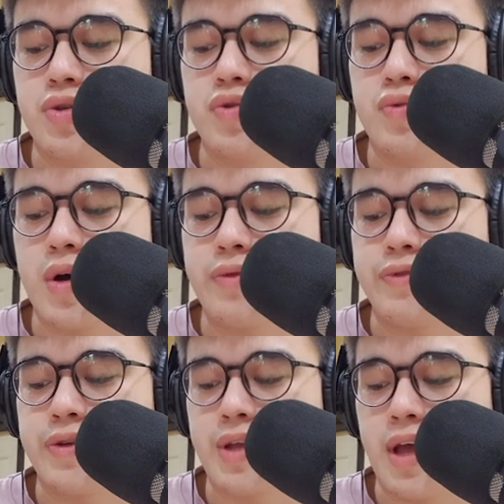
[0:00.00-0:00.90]

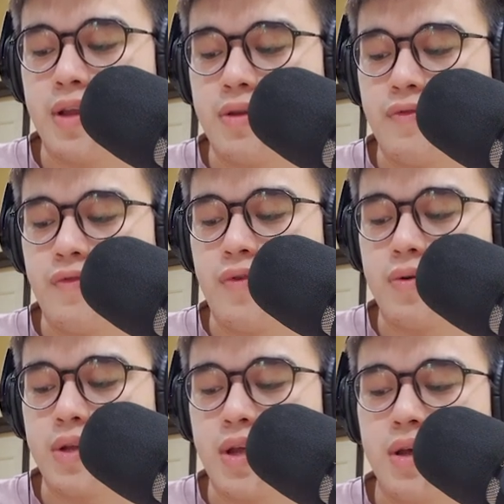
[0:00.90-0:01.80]

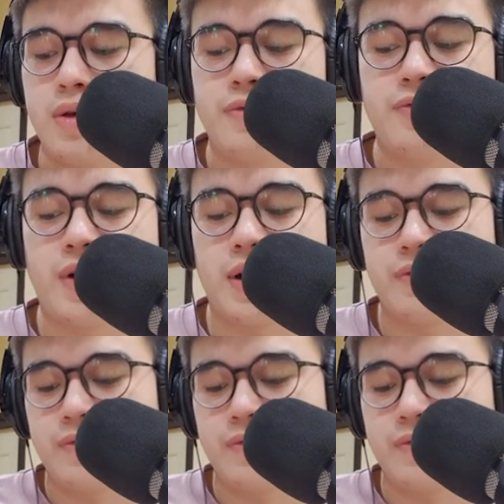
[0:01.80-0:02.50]
245.